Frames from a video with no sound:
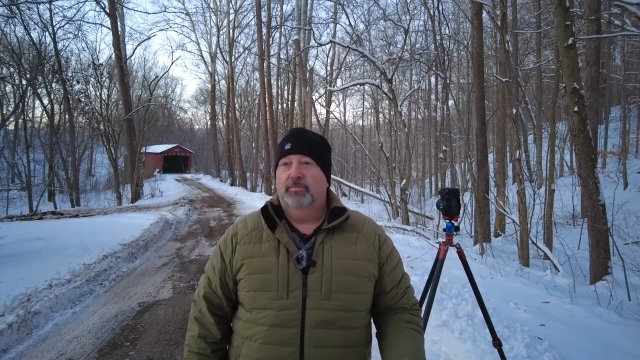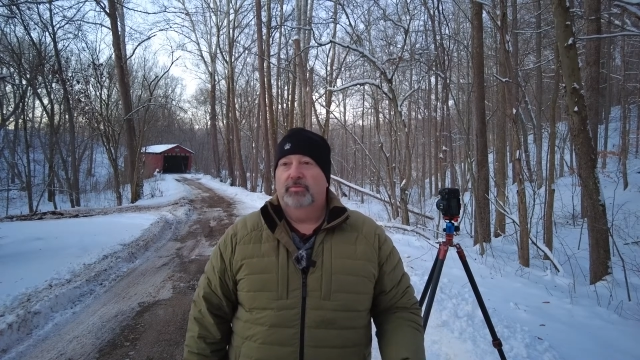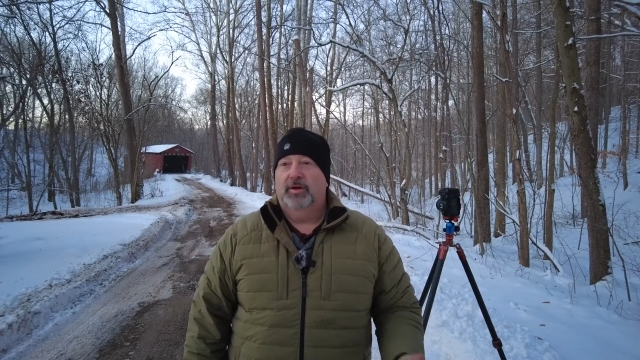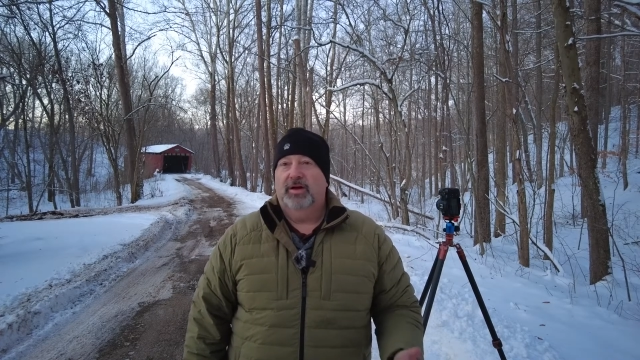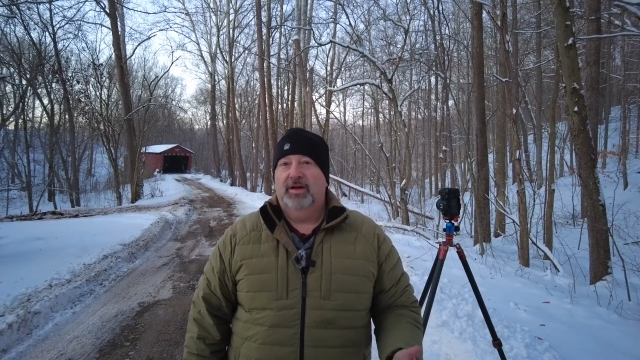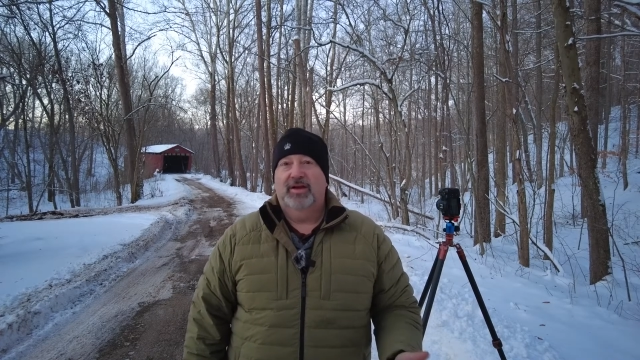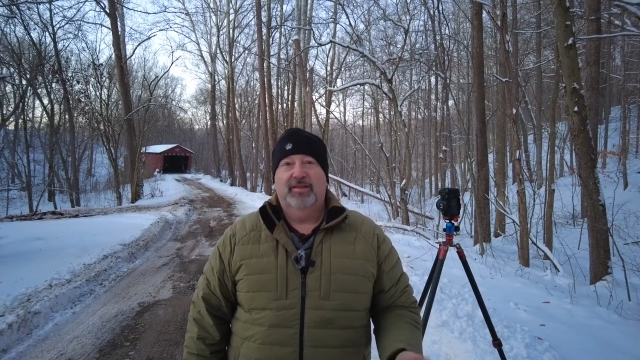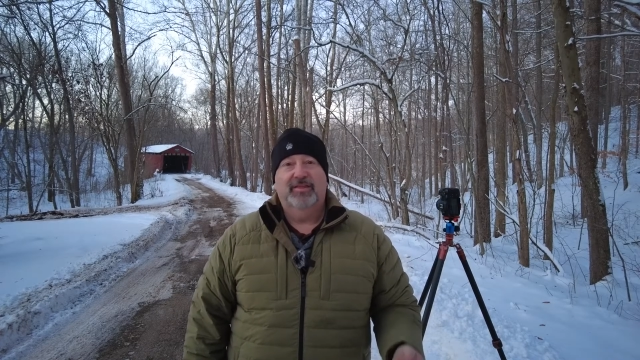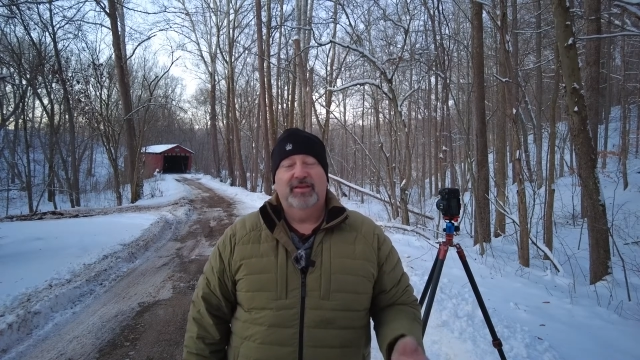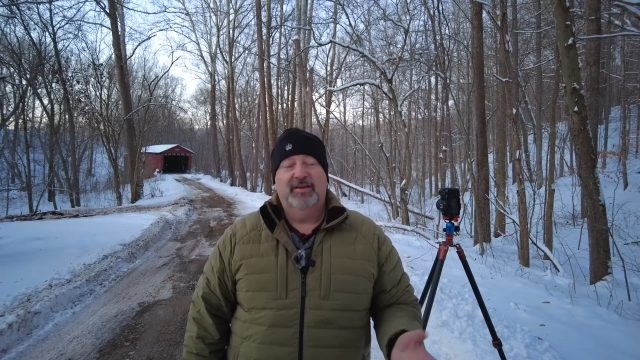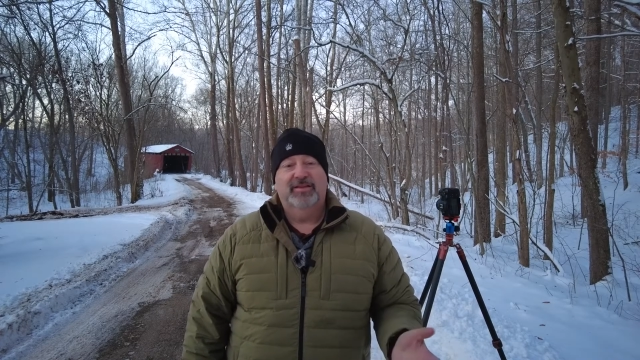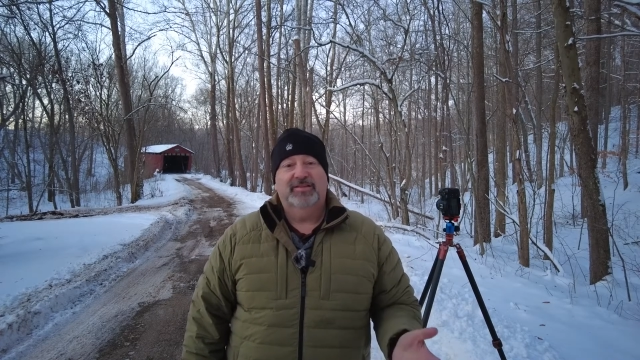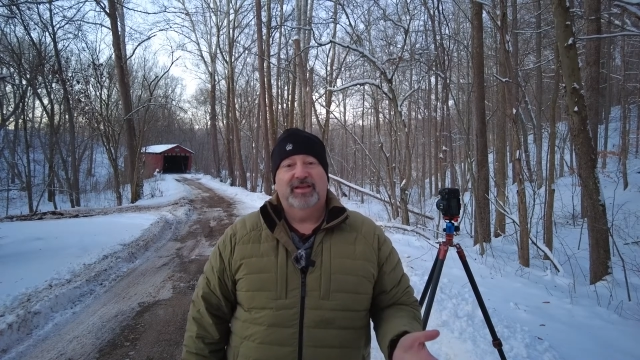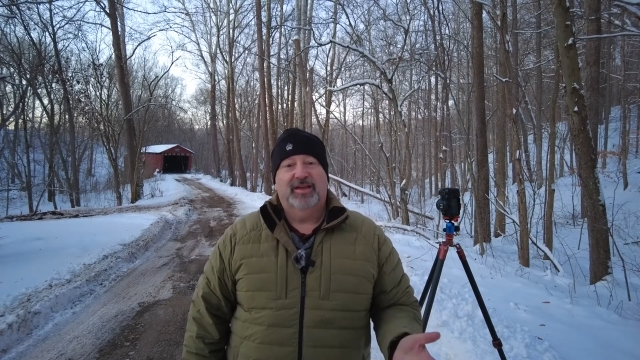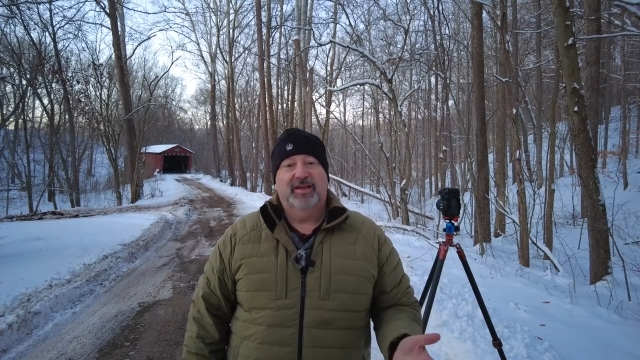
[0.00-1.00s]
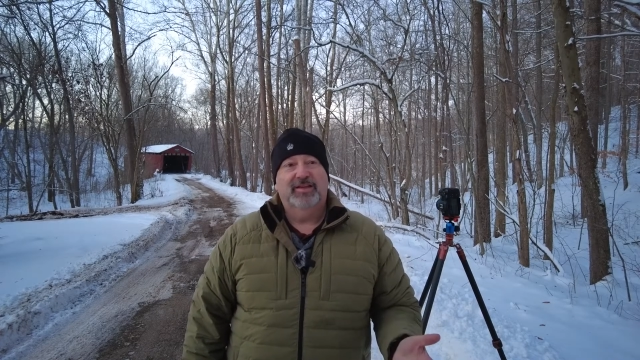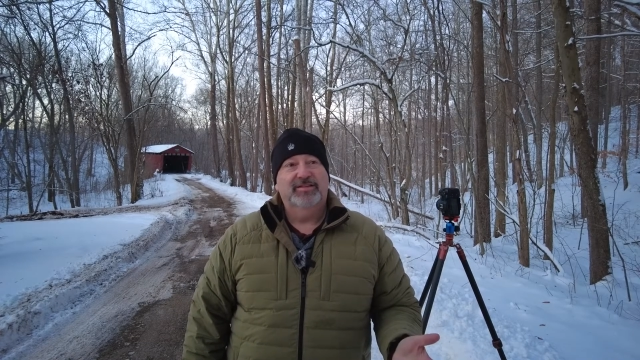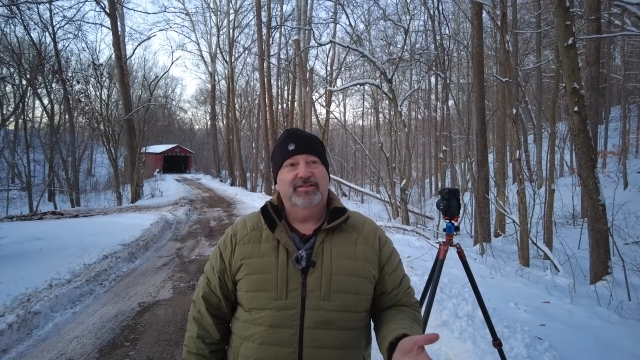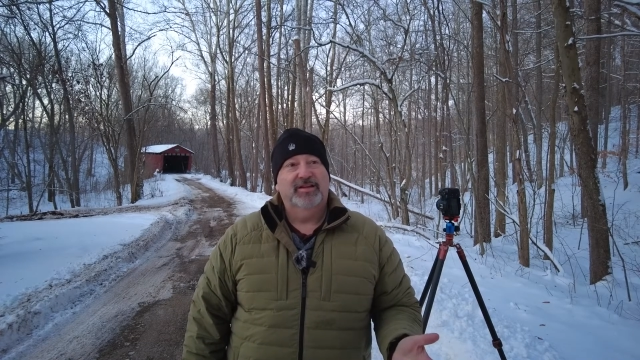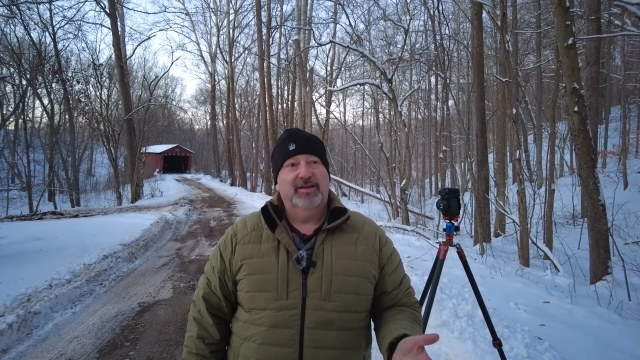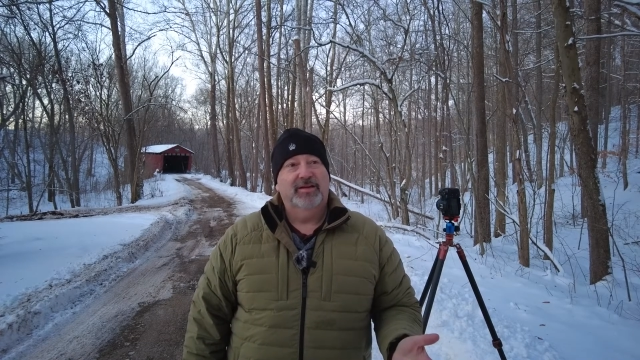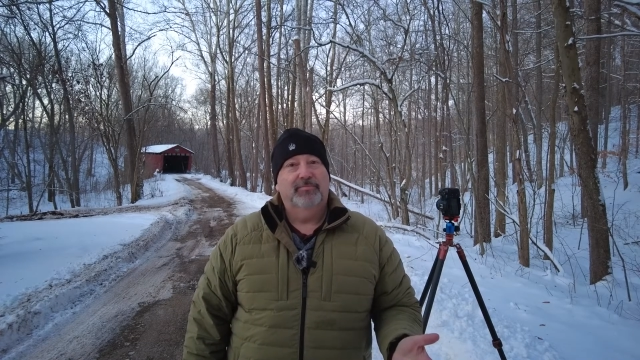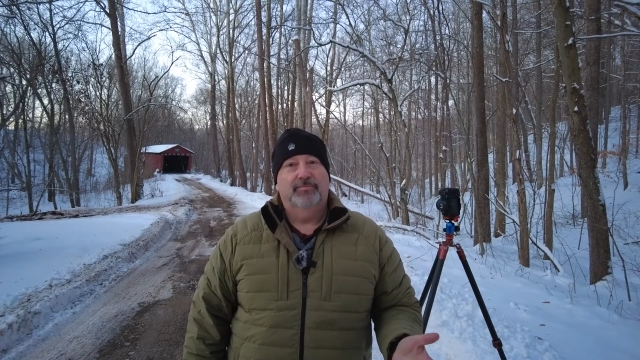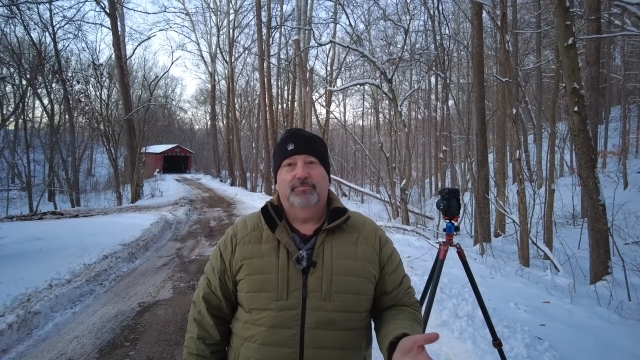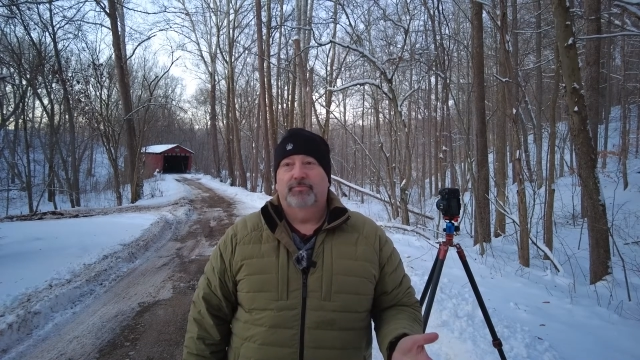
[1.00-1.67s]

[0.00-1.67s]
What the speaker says: by, I think it's A.J.